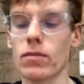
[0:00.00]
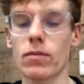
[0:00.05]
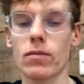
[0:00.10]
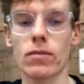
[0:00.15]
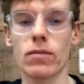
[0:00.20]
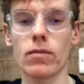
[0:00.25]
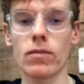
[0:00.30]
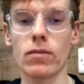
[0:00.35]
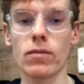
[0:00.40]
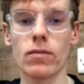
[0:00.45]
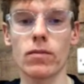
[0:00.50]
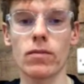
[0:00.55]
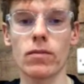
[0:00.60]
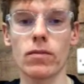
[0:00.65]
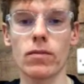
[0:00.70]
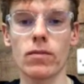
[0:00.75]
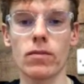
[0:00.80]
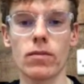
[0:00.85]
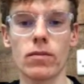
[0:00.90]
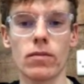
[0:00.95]

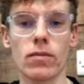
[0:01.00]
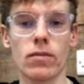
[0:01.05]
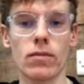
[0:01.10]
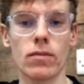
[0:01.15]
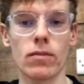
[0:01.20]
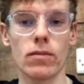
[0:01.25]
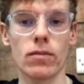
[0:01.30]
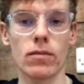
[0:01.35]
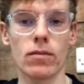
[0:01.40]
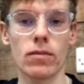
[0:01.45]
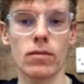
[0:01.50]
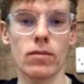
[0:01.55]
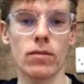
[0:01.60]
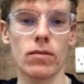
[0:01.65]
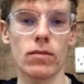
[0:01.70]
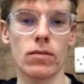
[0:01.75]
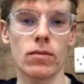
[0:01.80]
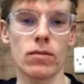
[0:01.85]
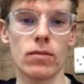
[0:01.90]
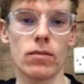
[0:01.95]

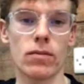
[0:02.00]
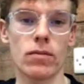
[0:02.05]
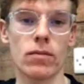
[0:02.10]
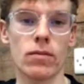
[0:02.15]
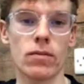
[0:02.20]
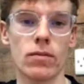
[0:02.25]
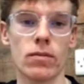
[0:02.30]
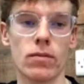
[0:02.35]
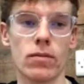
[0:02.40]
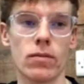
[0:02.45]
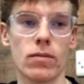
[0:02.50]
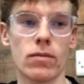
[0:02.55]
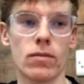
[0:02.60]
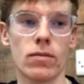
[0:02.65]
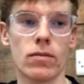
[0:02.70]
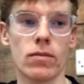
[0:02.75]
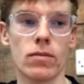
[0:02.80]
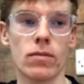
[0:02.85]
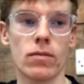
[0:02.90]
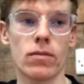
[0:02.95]

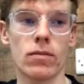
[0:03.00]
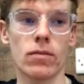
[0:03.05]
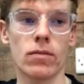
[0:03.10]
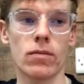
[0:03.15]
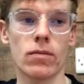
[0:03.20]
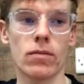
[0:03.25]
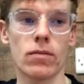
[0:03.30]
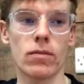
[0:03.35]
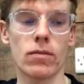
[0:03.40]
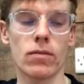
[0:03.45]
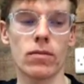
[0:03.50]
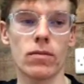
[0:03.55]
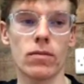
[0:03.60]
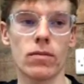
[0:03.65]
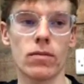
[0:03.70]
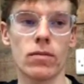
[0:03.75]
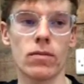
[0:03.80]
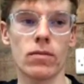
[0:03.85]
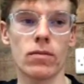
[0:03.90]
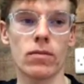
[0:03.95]

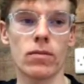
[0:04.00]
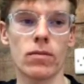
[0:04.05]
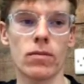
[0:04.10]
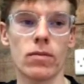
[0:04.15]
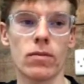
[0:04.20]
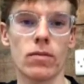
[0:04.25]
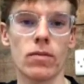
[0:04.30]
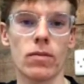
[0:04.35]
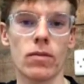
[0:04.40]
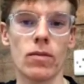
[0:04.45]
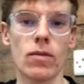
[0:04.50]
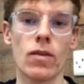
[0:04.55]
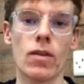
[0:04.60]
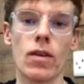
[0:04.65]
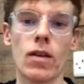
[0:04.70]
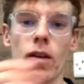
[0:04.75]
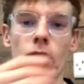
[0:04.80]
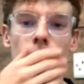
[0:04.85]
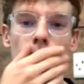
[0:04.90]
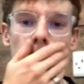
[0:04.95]

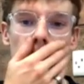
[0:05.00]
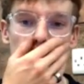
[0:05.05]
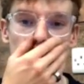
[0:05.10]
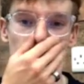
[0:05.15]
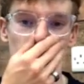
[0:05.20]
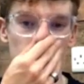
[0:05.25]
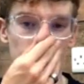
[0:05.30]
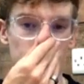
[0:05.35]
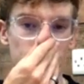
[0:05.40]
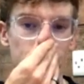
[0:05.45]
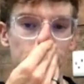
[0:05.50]
This person isn't speaking.